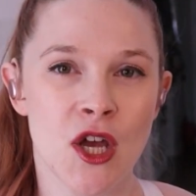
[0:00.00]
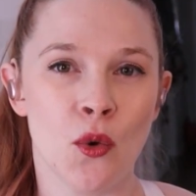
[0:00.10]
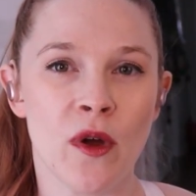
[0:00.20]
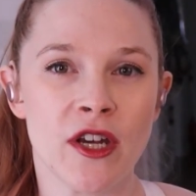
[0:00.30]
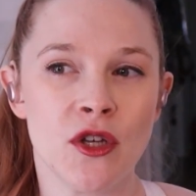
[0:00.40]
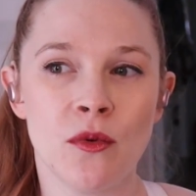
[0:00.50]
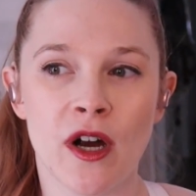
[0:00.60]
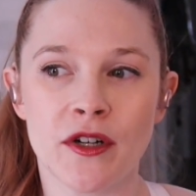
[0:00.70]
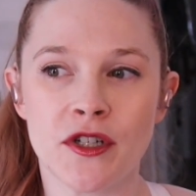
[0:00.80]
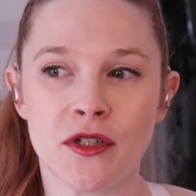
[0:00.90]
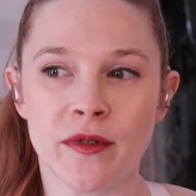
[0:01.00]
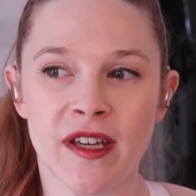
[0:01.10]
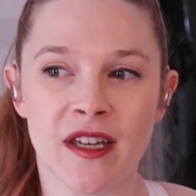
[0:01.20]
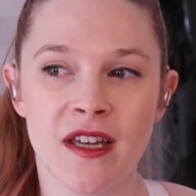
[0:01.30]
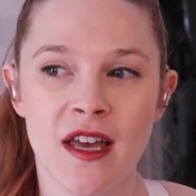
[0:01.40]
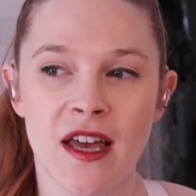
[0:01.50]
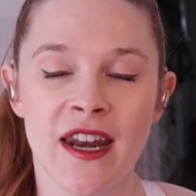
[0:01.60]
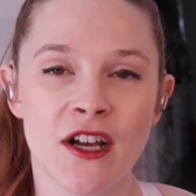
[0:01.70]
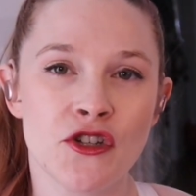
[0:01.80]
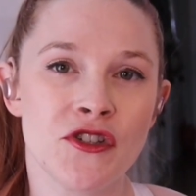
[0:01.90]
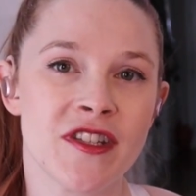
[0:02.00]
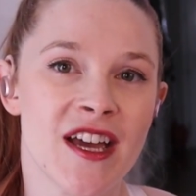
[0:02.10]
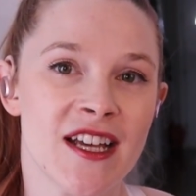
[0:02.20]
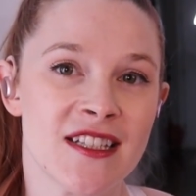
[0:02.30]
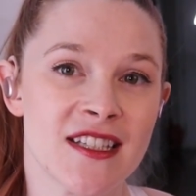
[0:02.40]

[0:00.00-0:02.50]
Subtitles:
when you are doing an exercise